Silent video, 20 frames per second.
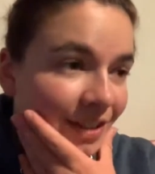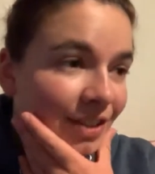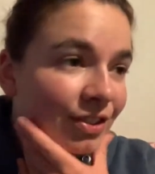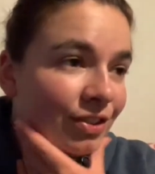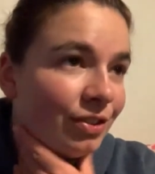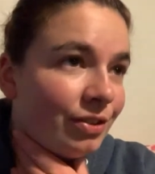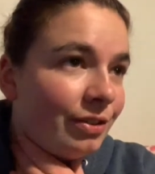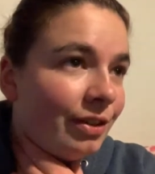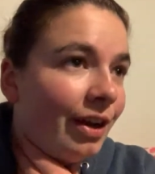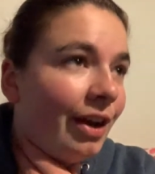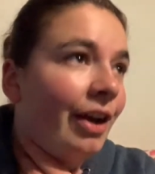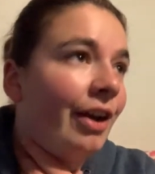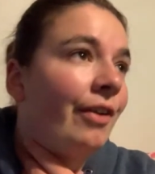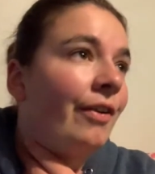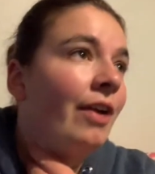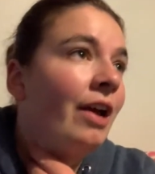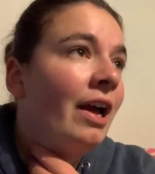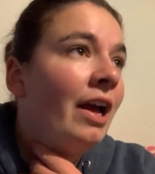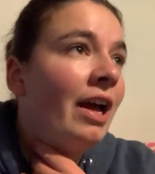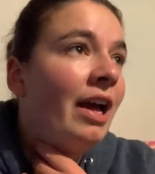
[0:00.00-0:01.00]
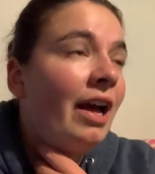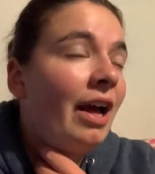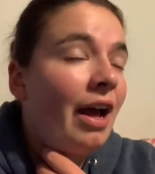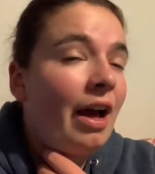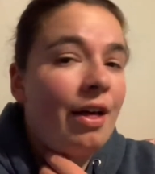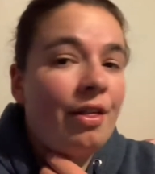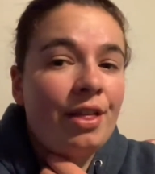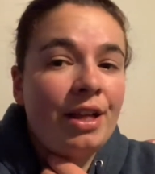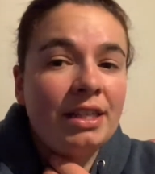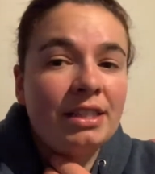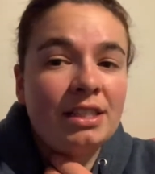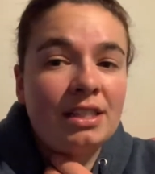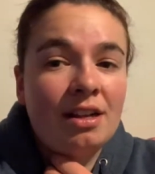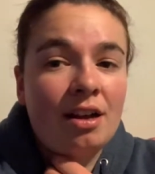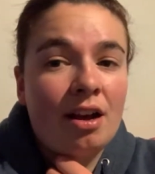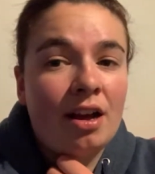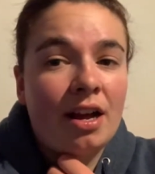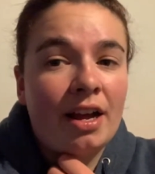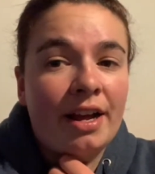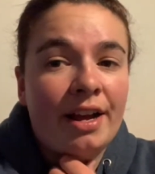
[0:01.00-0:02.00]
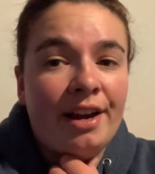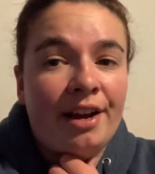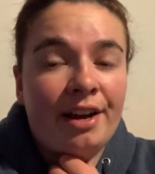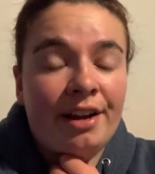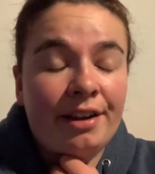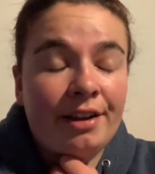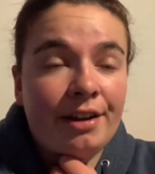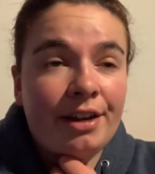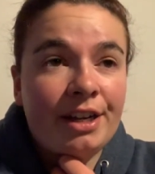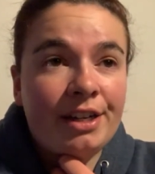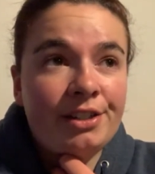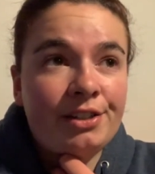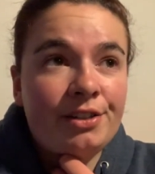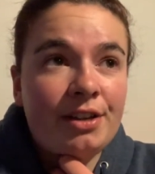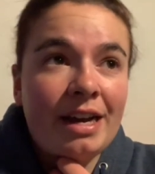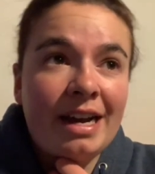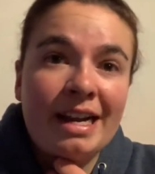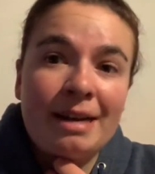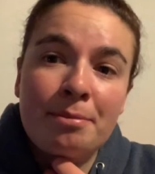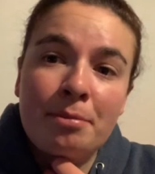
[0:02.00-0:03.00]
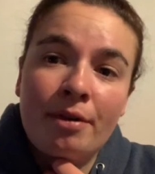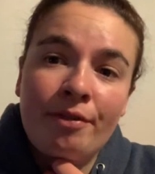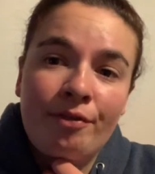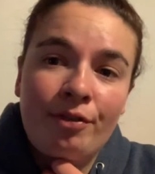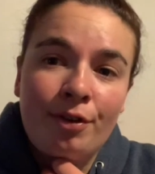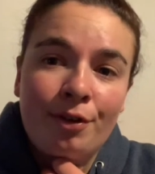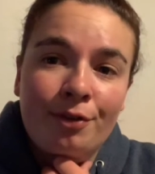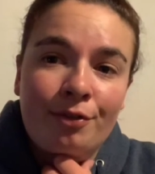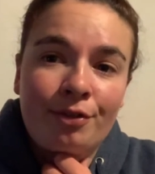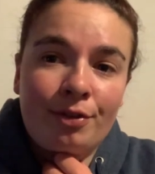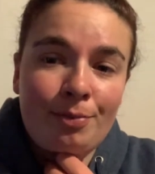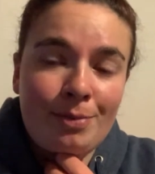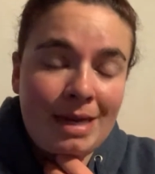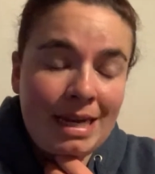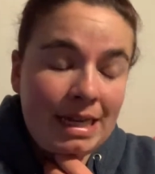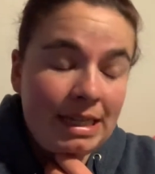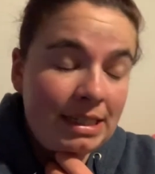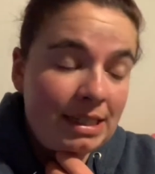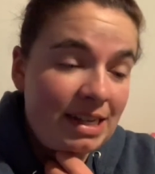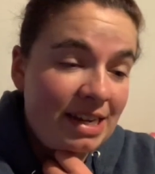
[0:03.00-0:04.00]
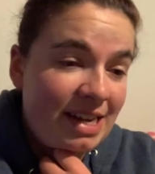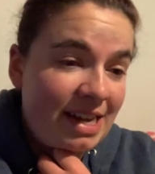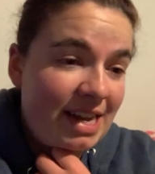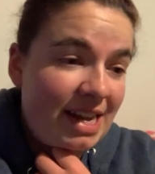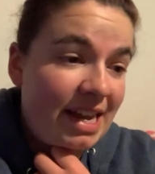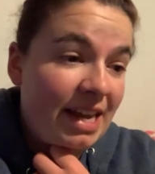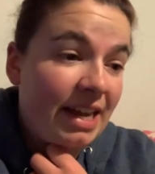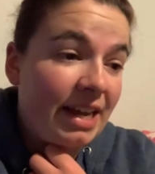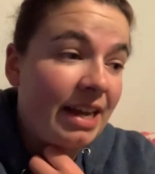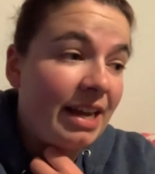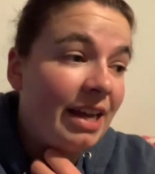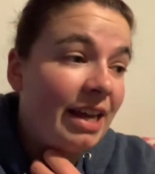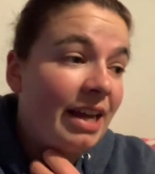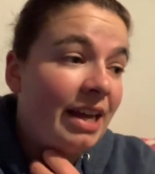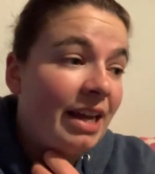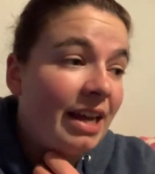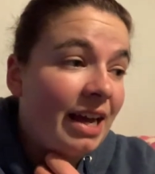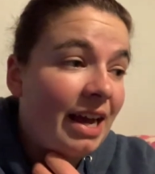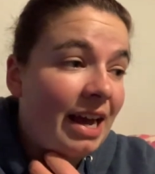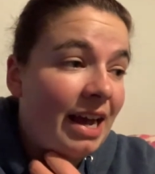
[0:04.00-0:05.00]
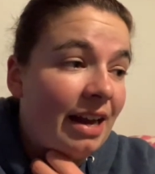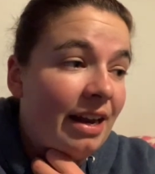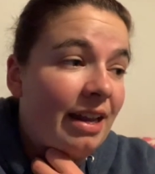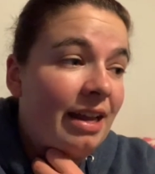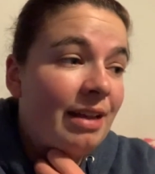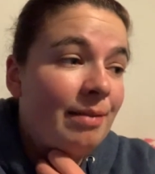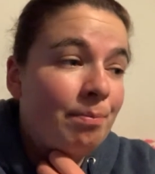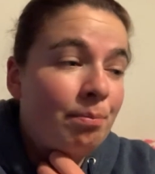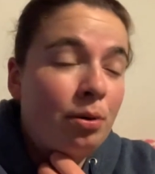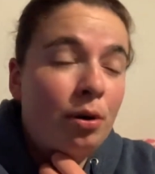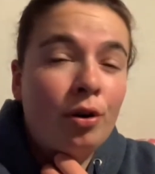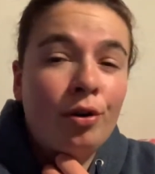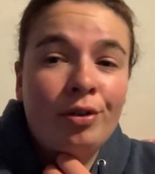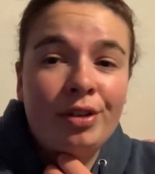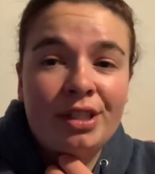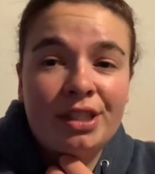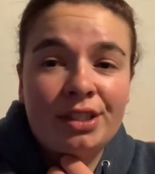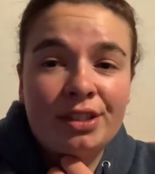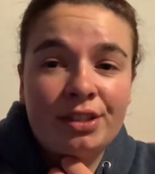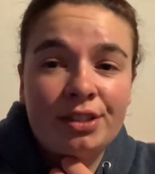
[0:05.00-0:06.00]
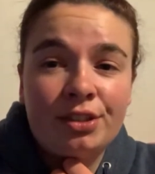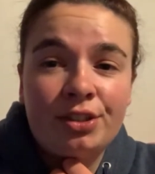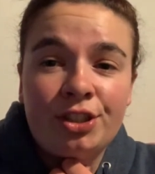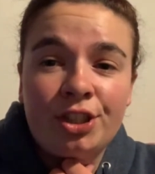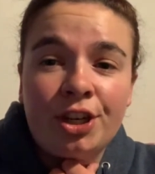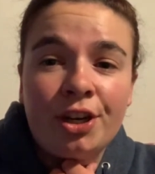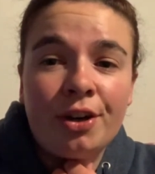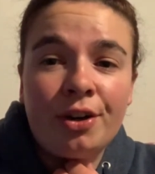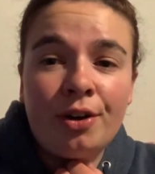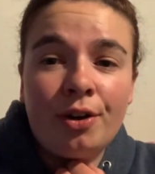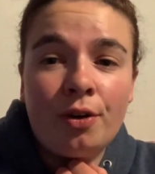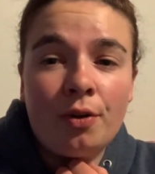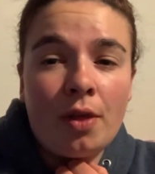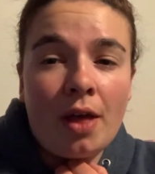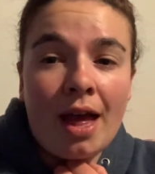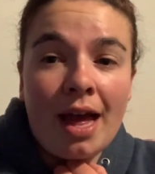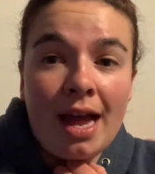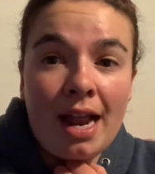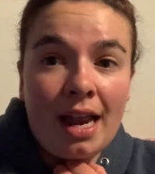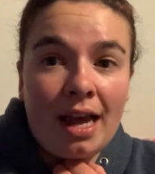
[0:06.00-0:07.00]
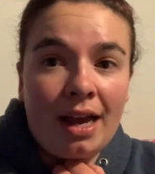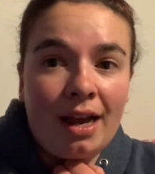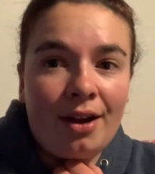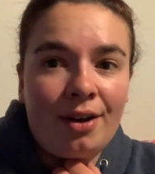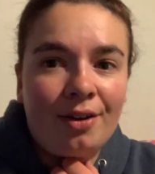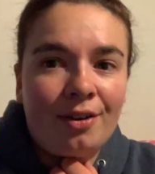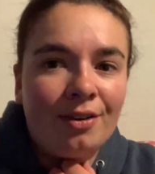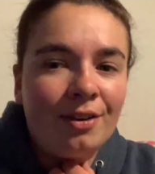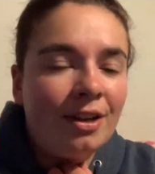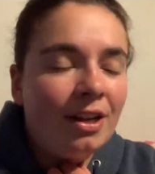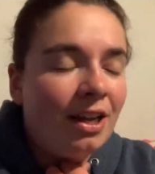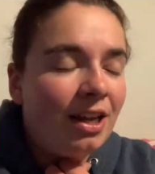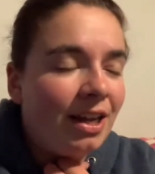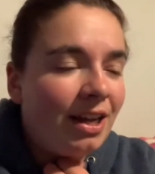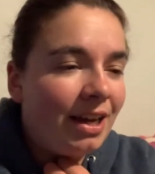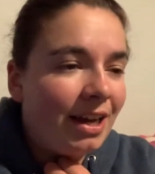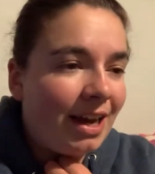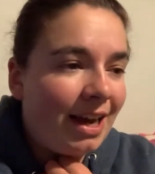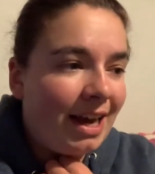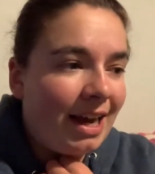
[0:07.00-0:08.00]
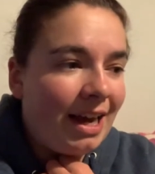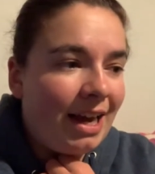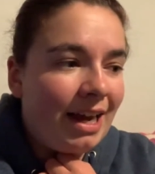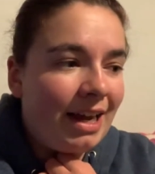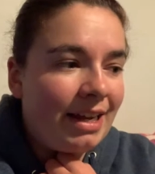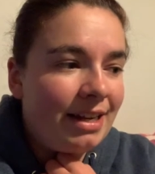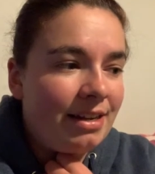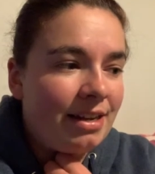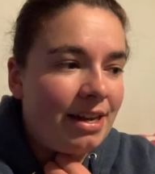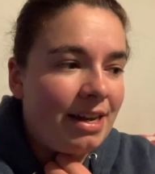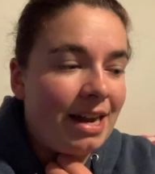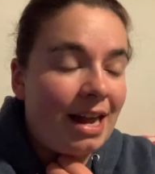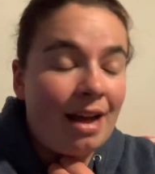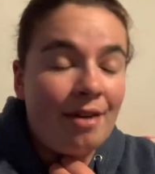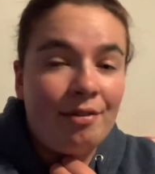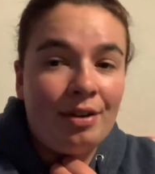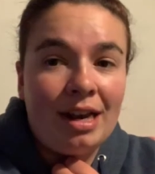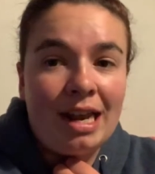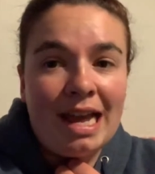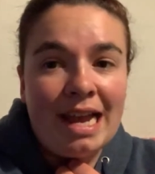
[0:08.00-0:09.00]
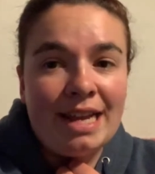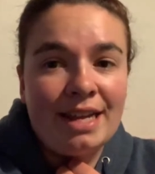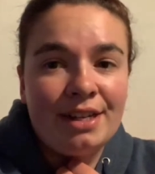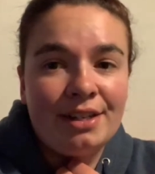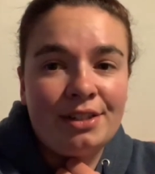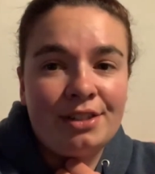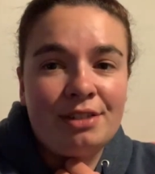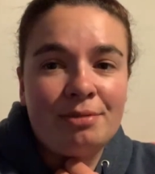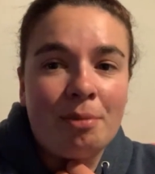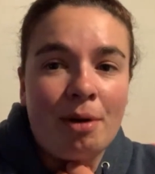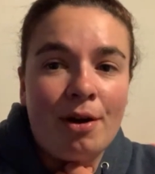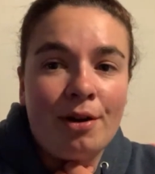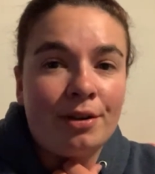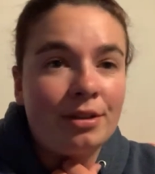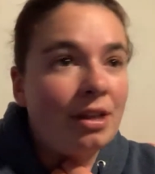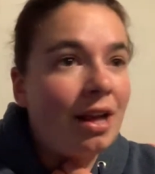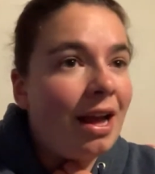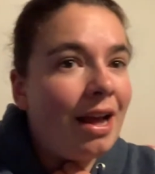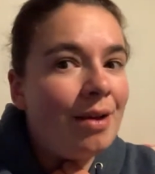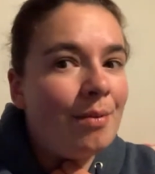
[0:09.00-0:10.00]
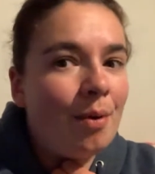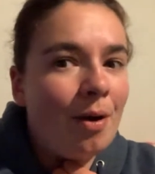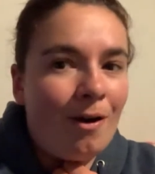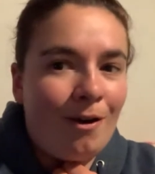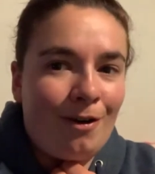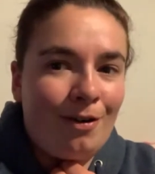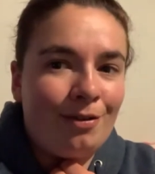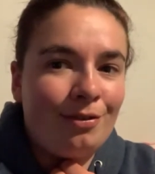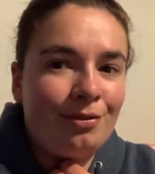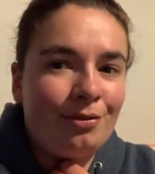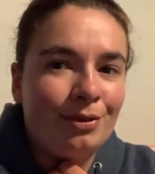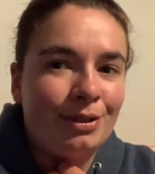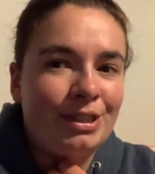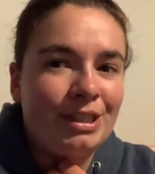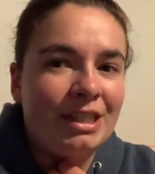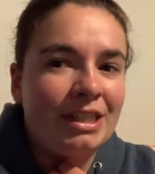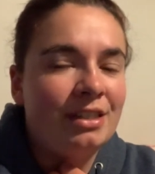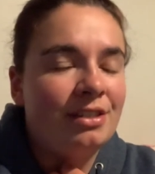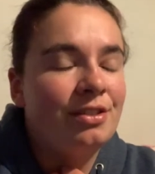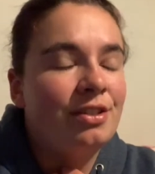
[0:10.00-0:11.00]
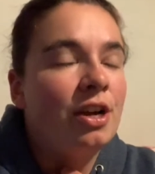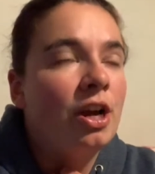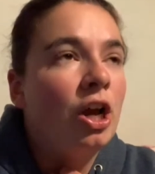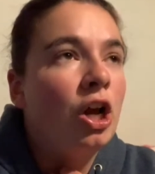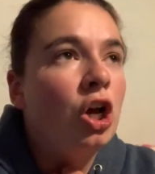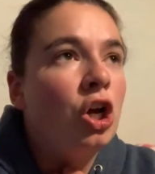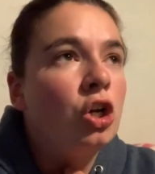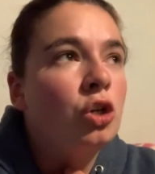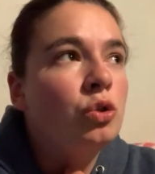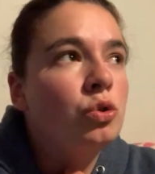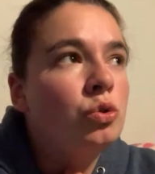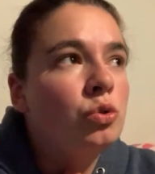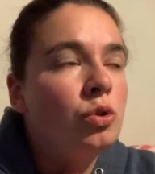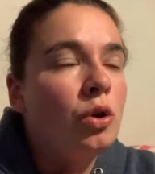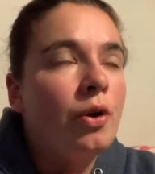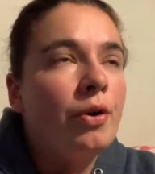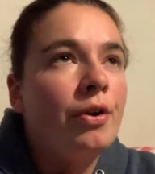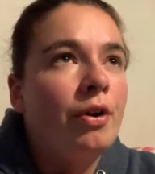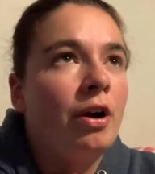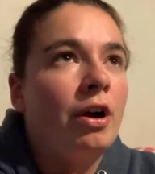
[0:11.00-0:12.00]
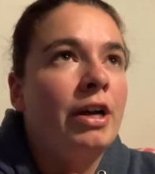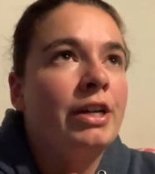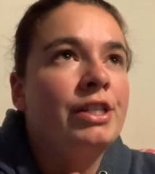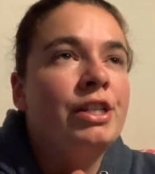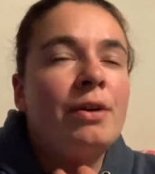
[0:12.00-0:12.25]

So I think tonight I'm going to edit my vlog from yesterday and then probably just chill the hell out and then have a lay-in tomorrow, because I am off, which is so nice.